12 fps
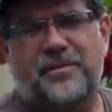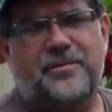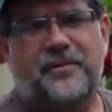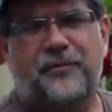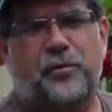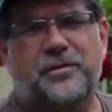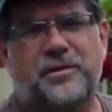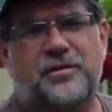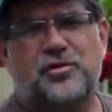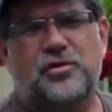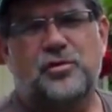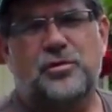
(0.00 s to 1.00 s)
the 1st of
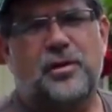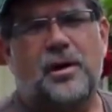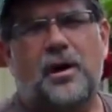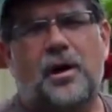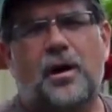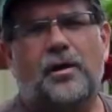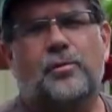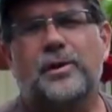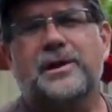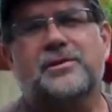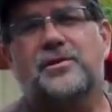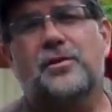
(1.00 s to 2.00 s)
June all the way
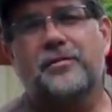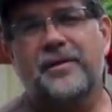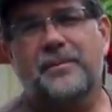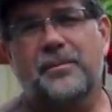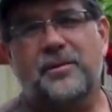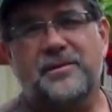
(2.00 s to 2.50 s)
into November,